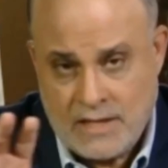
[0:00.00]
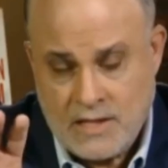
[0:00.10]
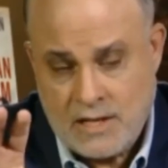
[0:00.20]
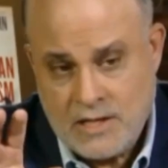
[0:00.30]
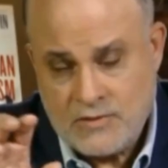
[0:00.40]

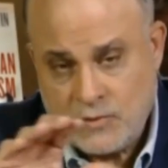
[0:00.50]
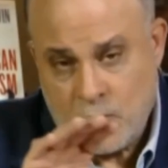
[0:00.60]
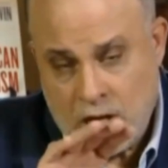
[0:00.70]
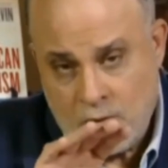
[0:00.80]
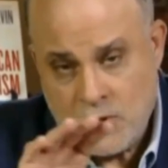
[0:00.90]
that is
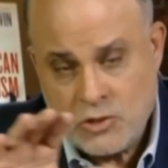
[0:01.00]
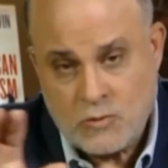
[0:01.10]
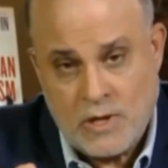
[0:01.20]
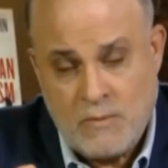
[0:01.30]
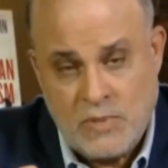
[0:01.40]

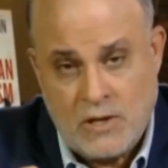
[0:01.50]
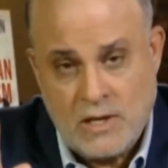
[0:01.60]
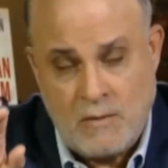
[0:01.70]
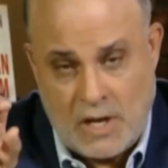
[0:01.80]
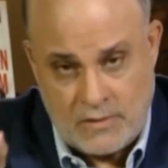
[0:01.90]
$320 billion
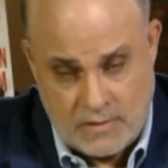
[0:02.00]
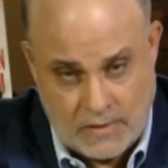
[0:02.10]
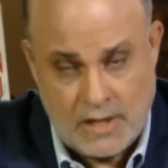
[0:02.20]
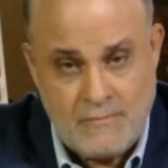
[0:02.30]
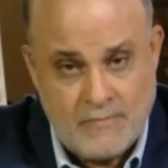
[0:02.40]
a month,
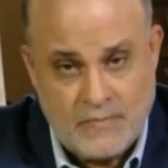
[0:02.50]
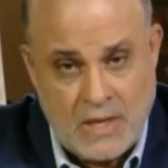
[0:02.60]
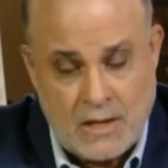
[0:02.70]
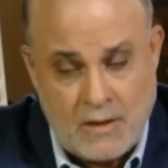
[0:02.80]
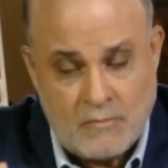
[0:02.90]
right,
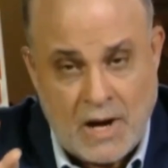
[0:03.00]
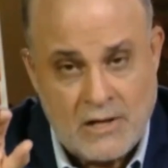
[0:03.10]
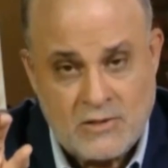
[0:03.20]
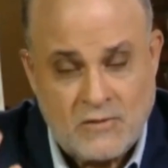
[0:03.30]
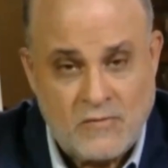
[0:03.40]

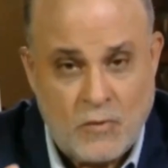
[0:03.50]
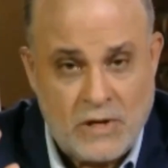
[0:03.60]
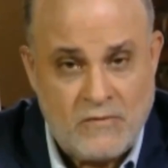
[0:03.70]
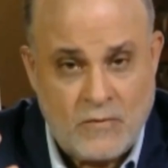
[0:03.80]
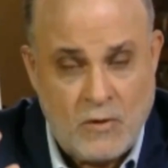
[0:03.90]
minus the
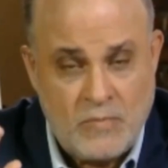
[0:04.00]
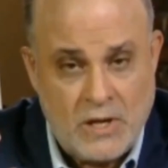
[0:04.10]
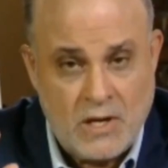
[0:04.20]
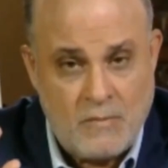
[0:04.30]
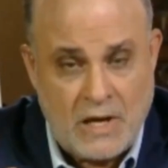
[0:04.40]
$44
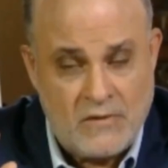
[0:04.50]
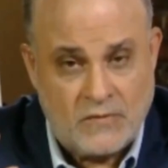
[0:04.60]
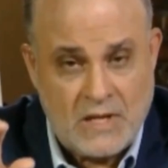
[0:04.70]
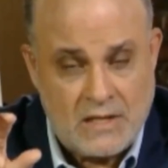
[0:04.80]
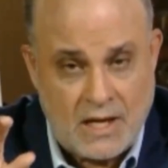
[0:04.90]
billion a month
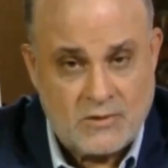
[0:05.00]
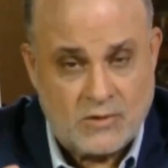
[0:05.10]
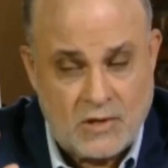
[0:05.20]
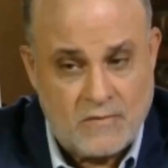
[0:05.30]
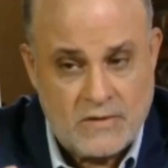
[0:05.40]
for the debt
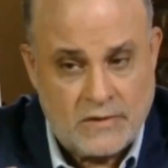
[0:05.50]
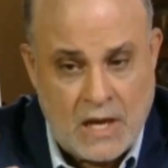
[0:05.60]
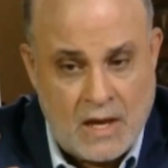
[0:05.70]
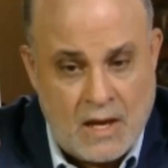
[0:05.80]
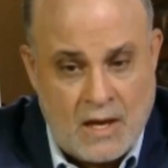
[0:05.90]
service,
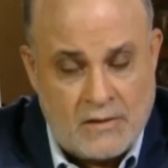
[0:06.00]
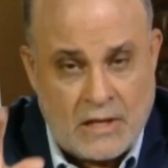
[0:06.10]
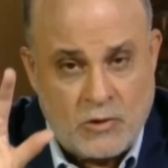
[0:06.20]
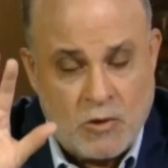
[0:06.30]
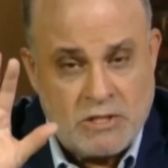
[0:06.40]

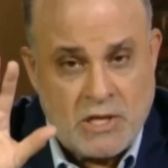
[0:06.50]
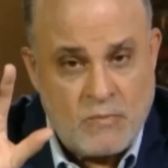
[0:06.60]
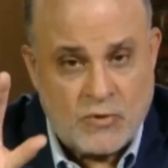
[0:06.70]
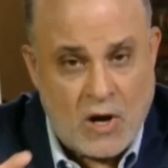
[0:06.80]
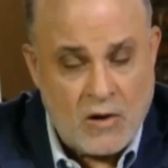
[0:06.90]
that there is a
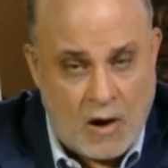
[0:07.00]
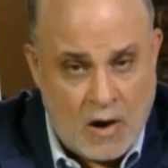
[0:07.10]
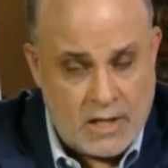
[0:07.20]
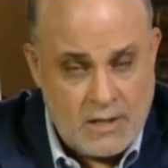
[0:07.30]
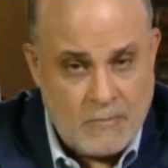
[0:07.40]

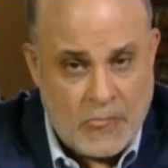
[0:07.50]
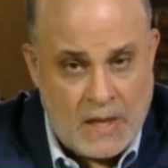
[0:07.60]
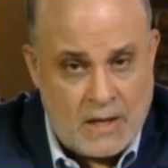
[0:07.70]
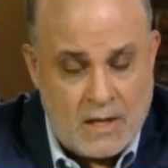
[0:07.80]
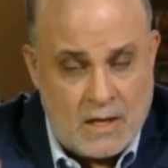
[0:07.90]
priority
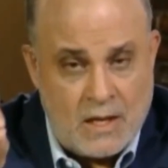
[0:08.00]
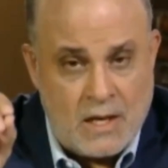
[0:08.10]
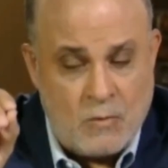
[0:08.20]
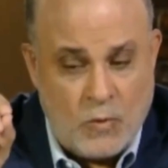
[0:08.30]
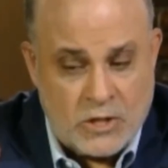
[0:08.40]

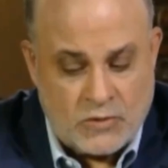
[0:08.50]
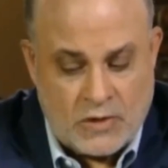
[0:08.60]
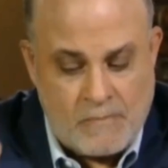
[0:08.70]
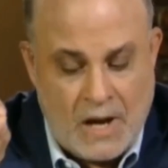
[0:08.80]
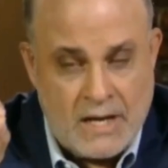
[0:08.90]
in which
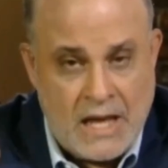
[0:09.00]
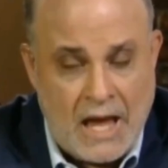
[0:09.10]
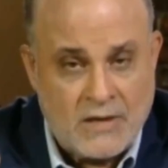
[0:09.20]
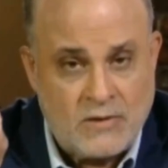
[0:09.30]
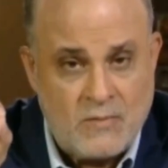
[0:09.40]
the money
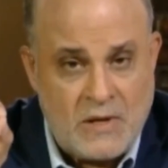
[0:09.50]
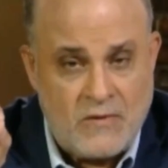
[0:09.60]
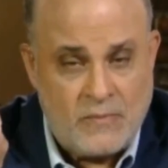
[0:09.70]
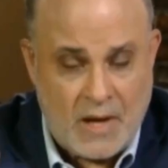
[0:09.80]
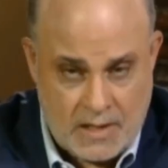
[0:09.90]
has to be
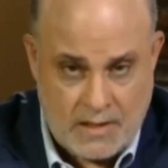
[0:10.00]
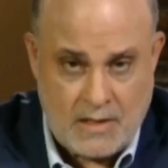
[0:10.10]
spent.